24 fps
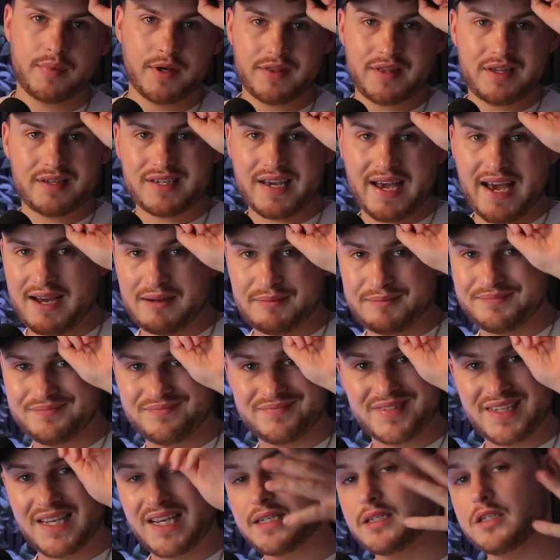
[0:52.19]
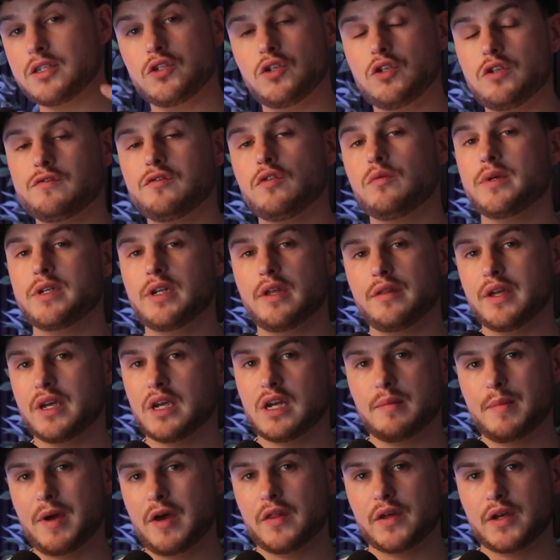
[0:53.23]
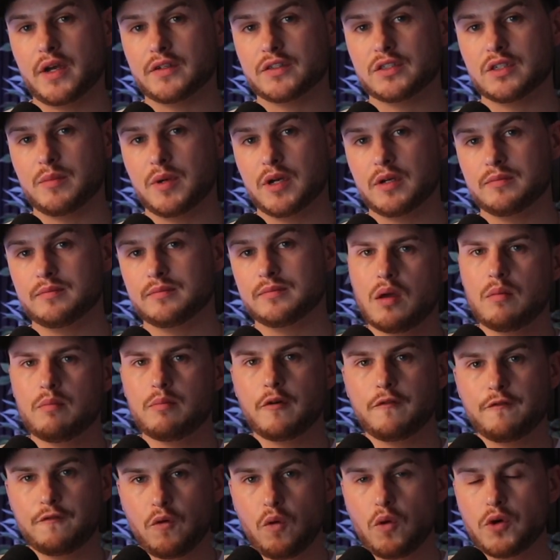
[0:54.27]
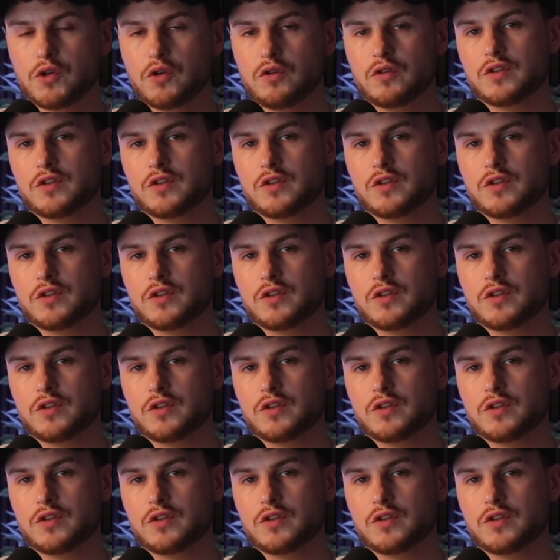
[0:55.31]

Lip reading: but this hat isn't useful when you're thinking about the customer. Before you